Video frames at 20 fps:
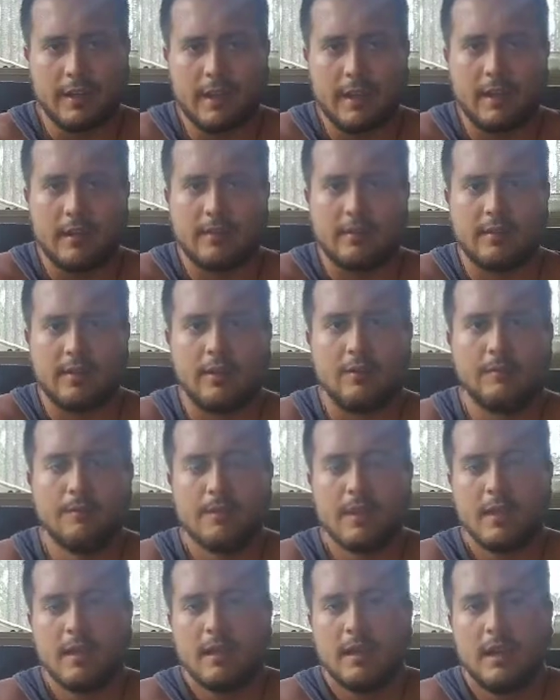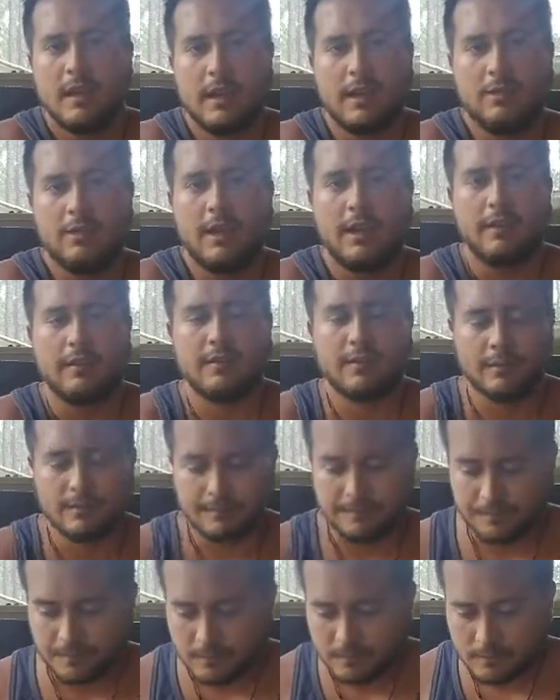that. So anyways,
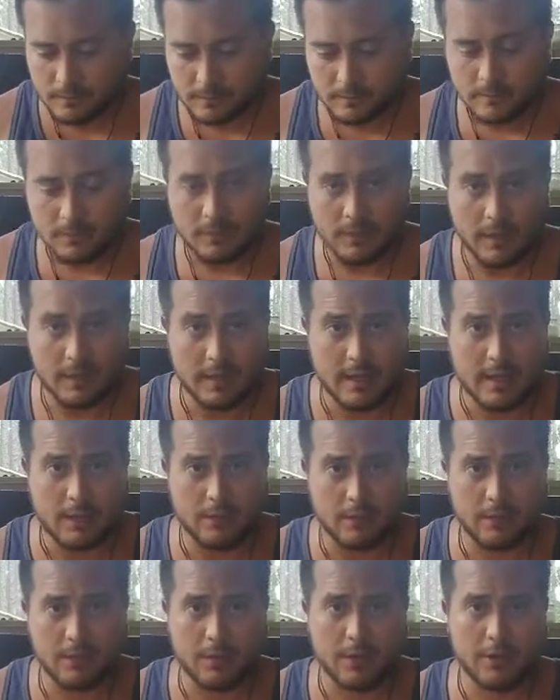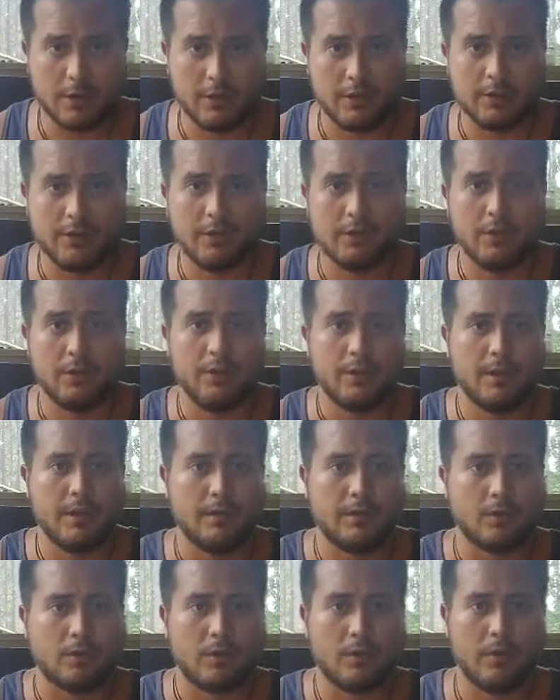now what we're going to do
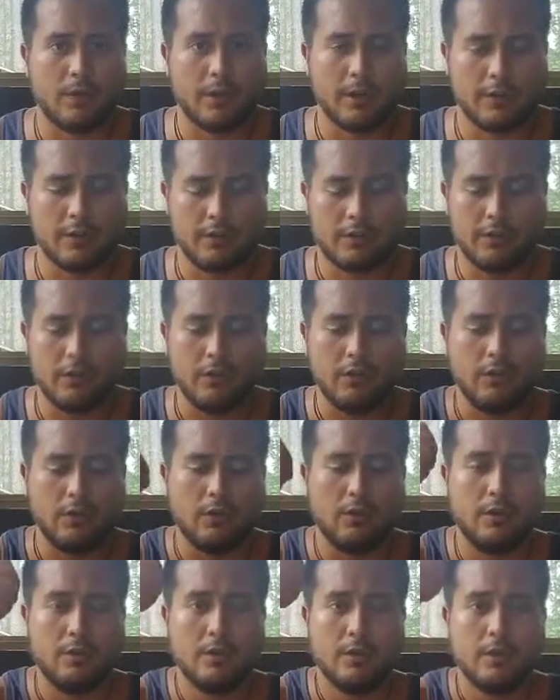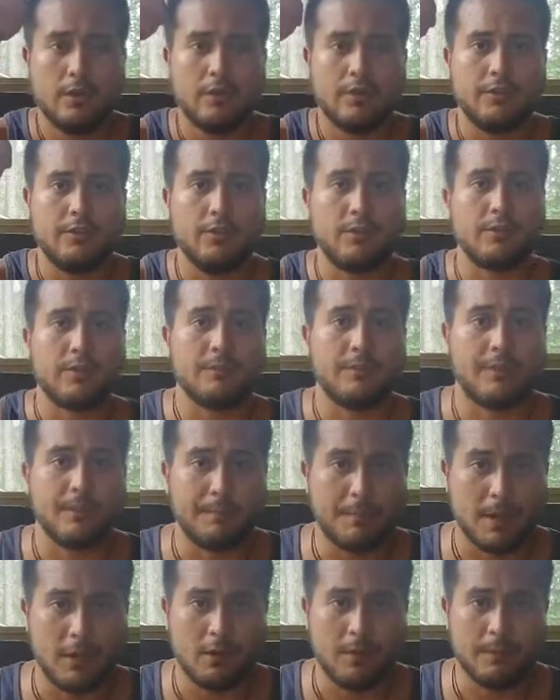is we're going to do some
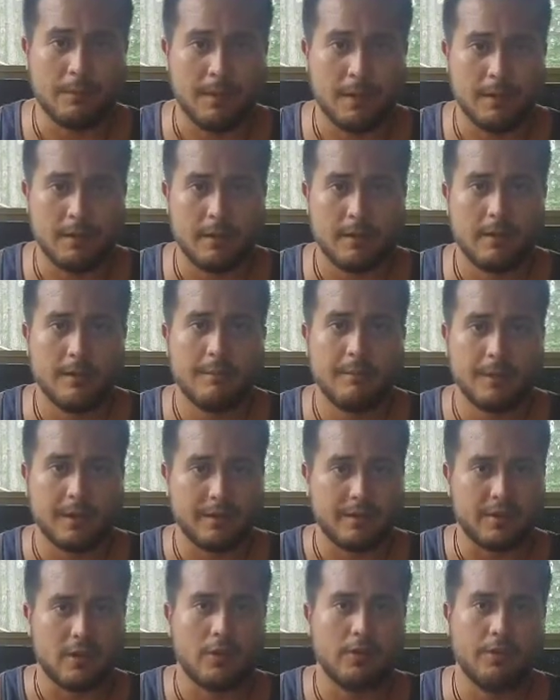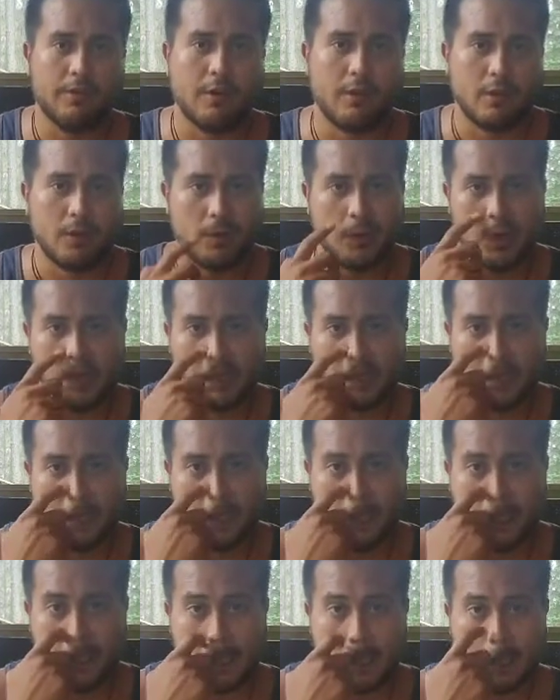tepotement, but it's also a
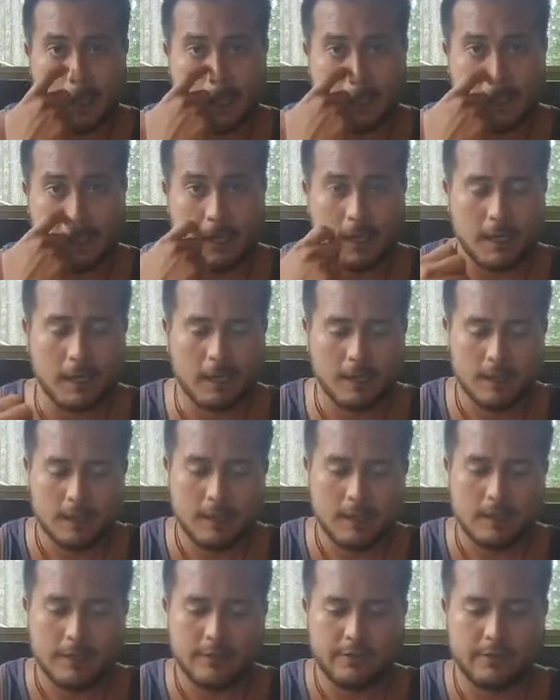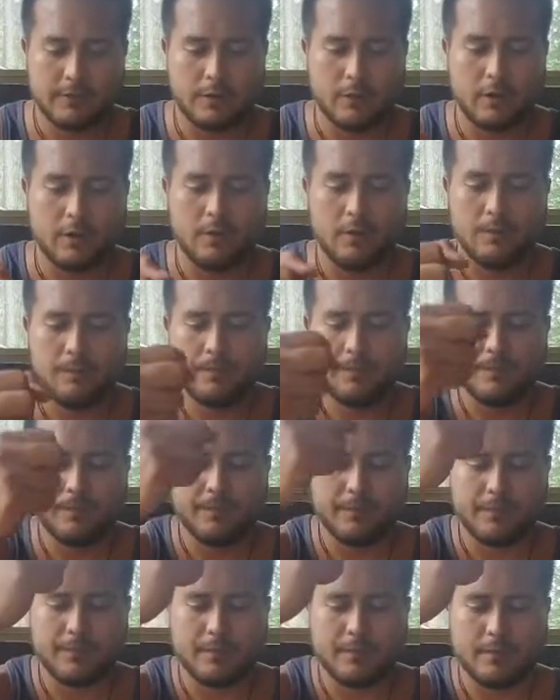Qigong thing. So
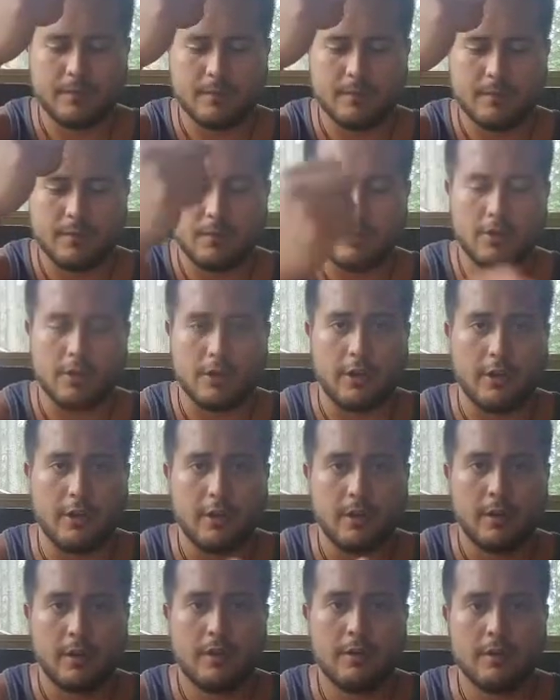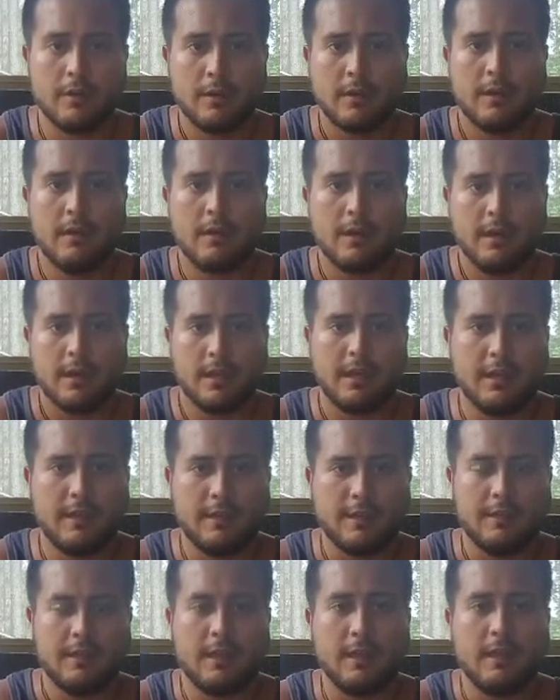you're going to
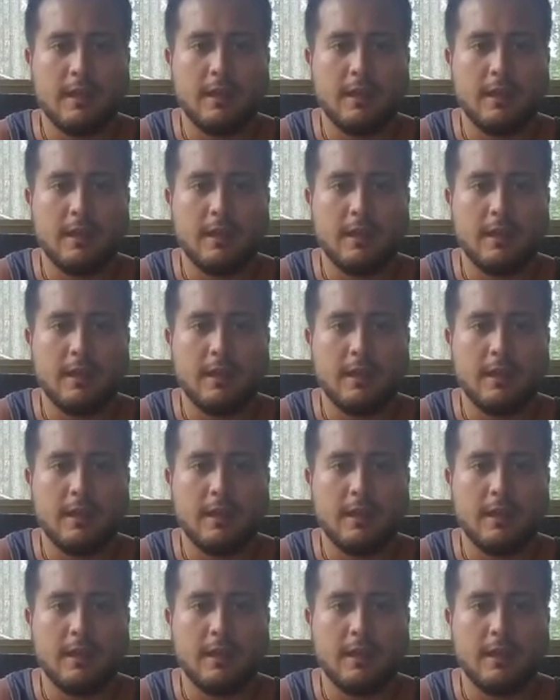hit